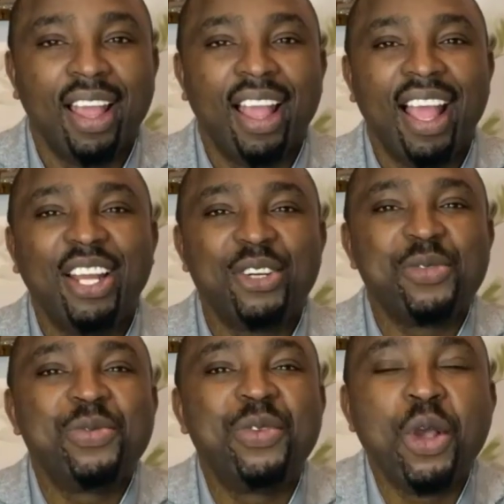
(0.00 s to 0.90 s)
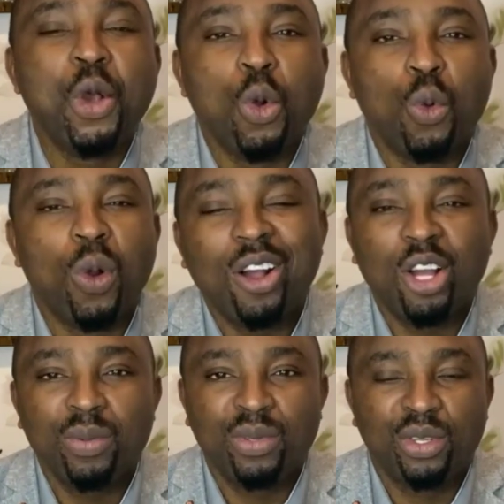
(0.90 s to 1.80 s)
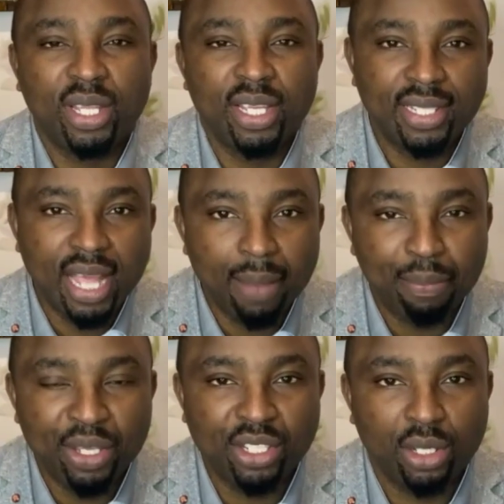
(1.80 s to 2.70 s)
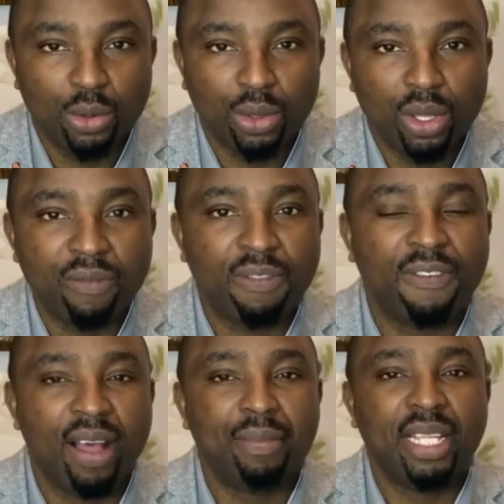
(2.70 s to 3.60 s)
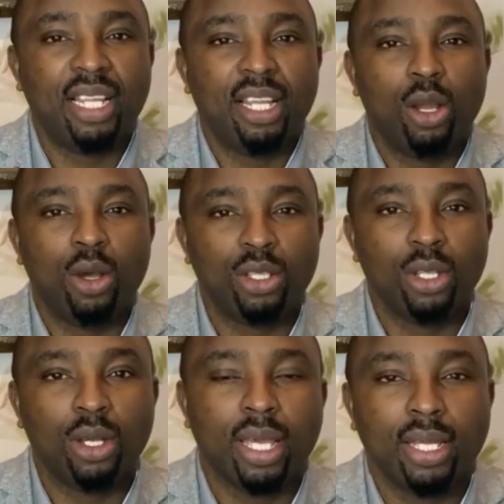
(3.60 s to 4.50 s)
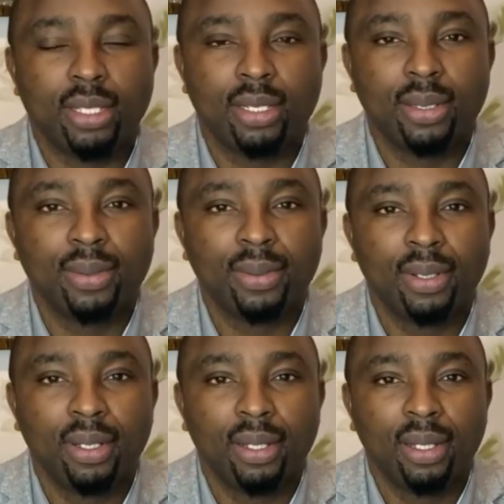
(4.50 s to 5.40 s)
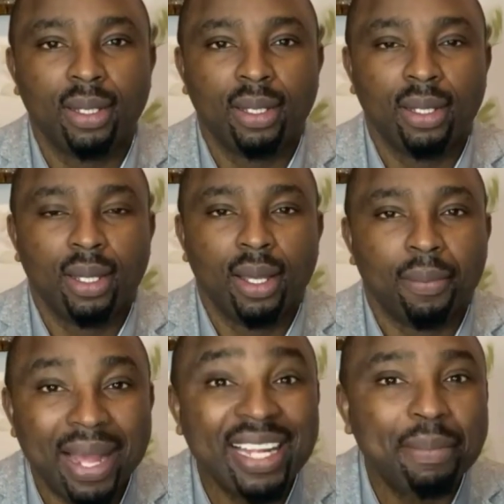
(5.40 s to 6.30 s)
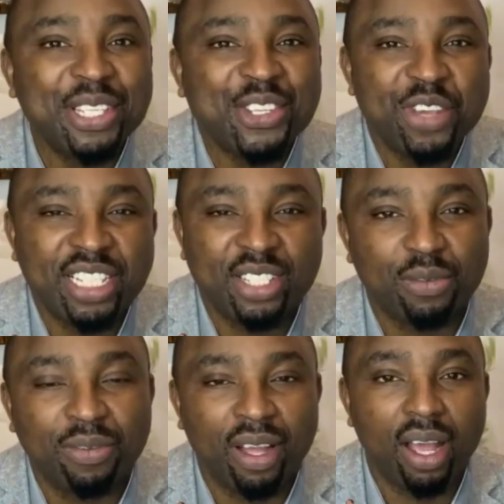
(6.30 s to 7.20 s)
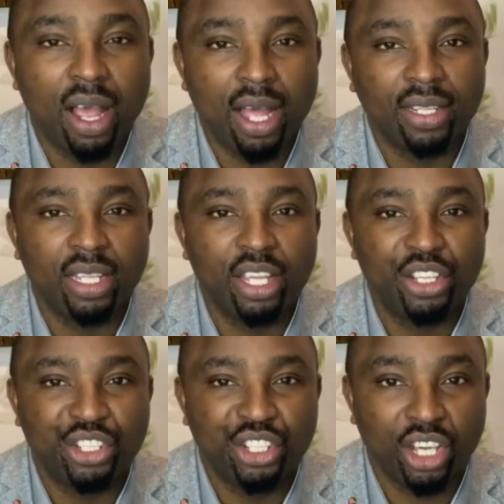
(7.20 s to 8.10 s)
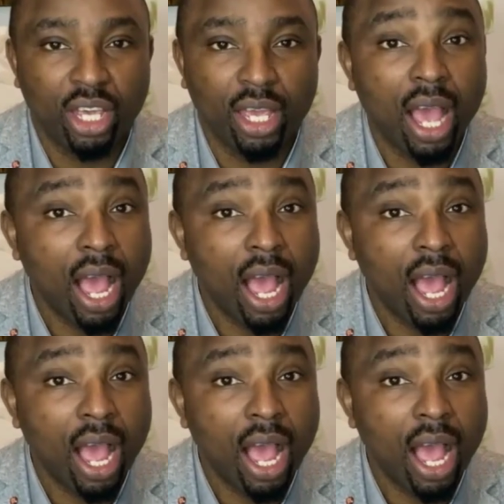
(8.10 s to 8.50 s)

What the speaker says: Hello, welcome to this episode of Family Law Nugget. My name is Christopher Aniche.